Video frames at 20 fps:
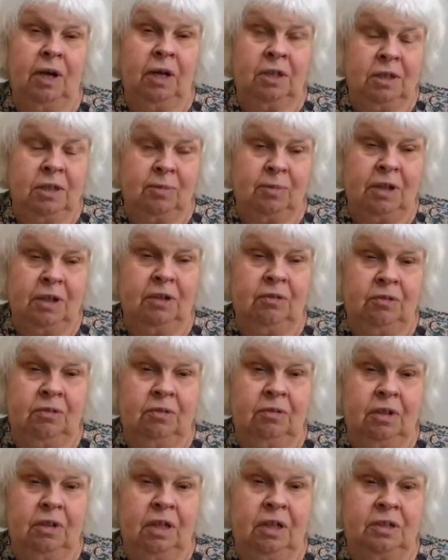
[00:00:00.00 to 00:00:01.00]
and I believe
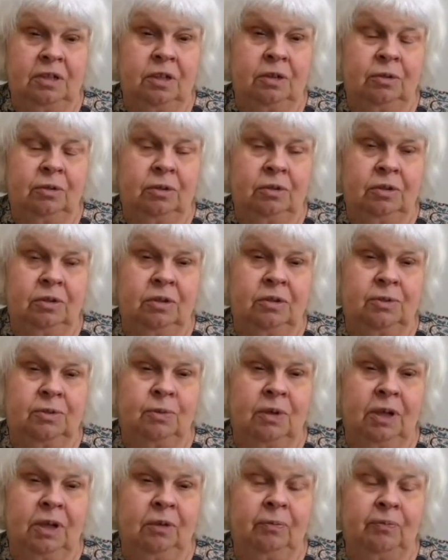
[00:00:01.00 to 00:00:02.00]
Edo as
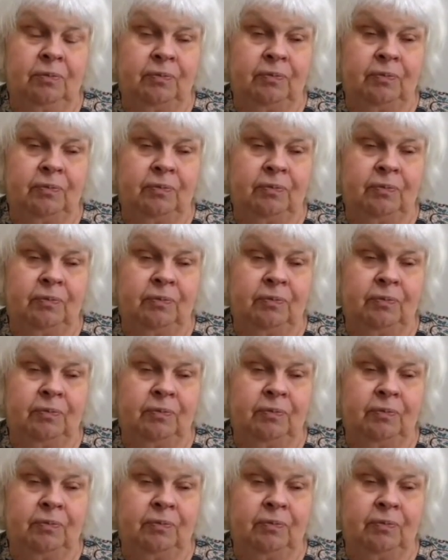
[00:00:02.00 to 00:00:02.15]
well.